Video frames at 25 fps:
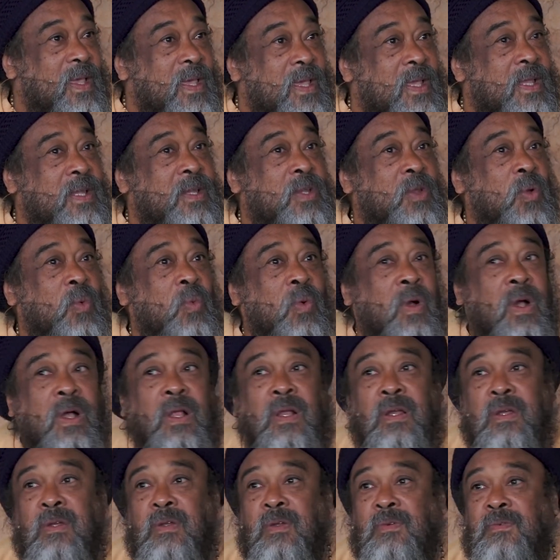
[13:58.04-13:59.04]
In the
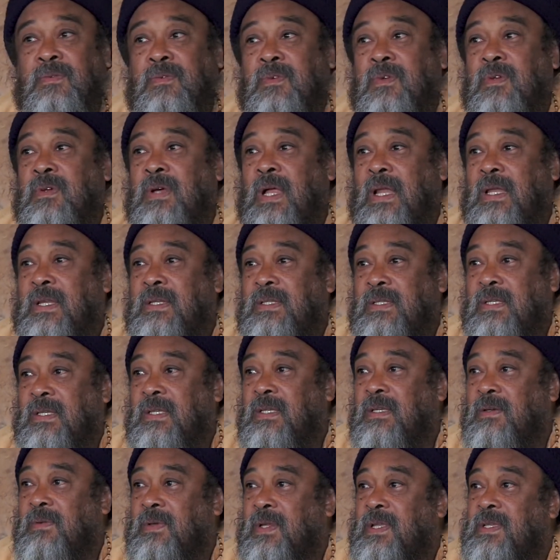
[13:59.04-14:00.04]
world of
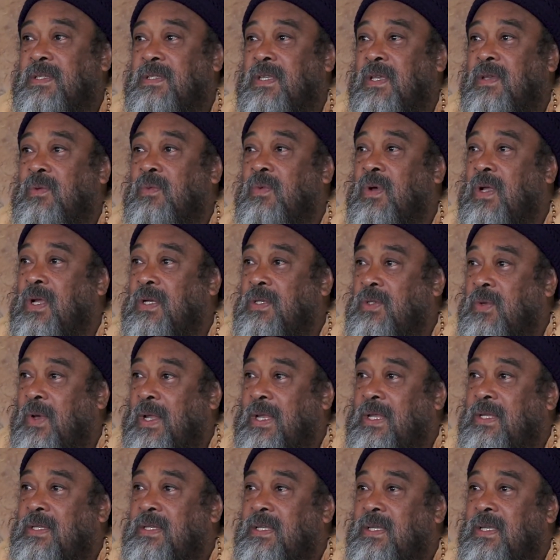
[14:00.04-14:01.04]
duality, when I say word
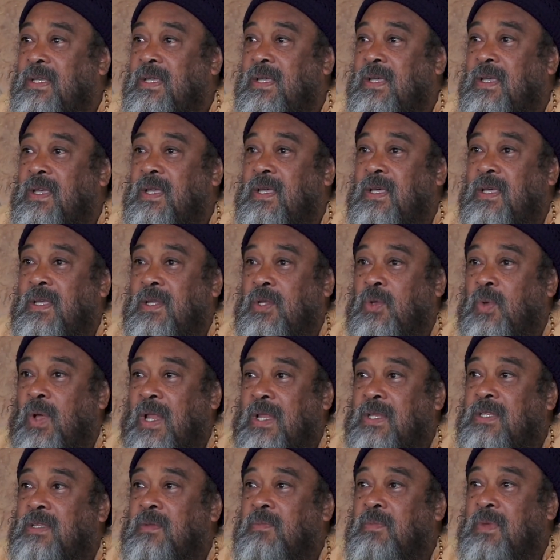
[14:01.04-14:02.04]
duality
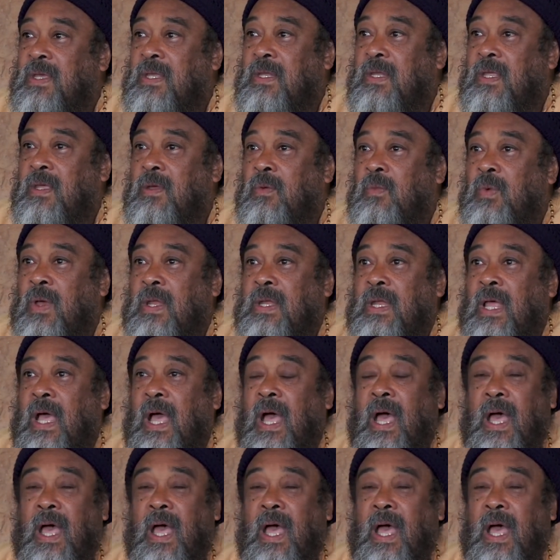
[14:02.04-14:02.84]
meaning when